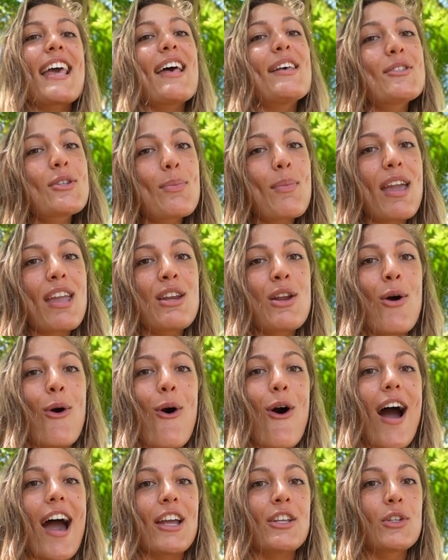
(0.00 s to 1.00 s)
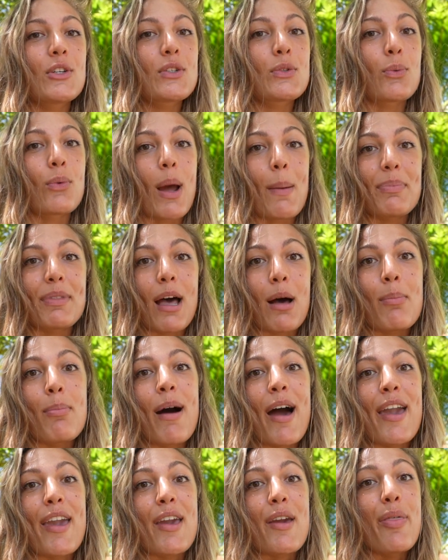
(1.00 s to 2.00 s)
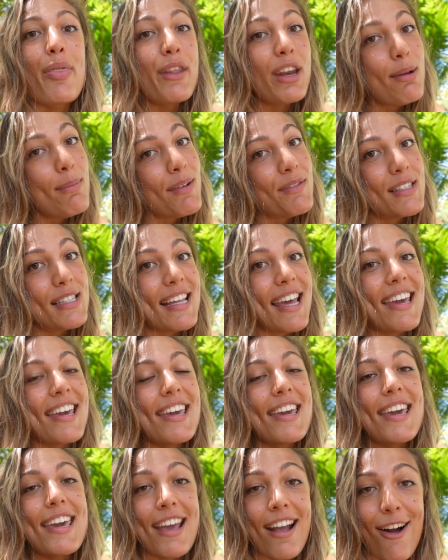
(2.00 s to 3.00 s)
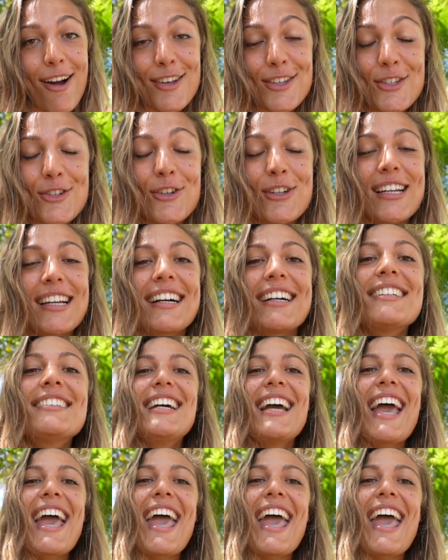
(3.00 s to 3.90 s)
as you may know, I just wrapped up my 3-month stay in Costa Rica